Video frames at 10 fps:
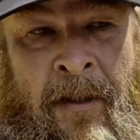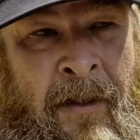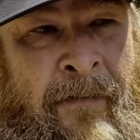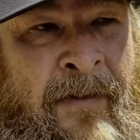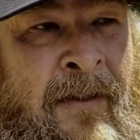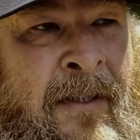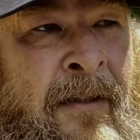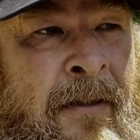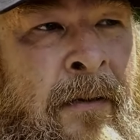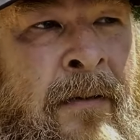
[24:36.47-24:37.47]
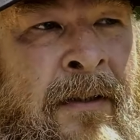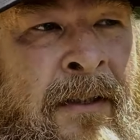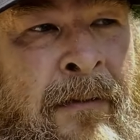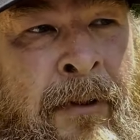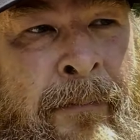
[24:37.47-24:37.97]
I've since had the solar
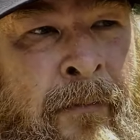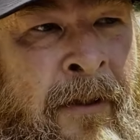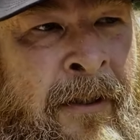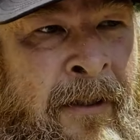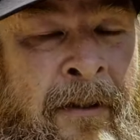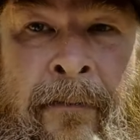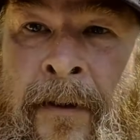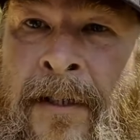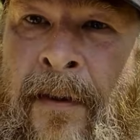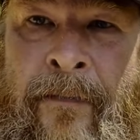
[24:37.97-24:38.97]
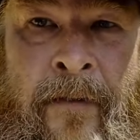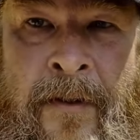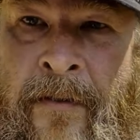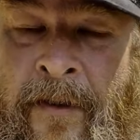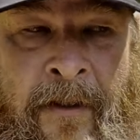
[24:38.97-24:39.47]
system up running. It runs my
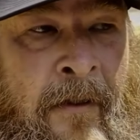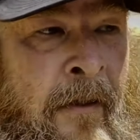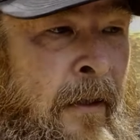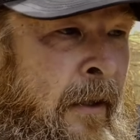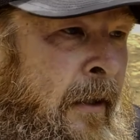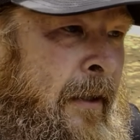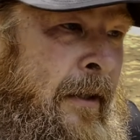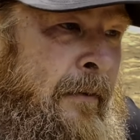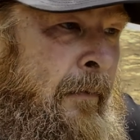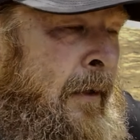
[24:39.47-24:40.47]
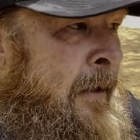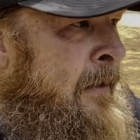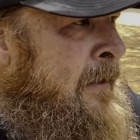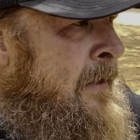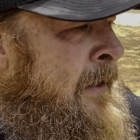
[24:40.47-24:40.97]
refrigerator. It
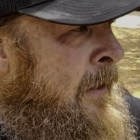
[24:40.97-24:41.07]
runs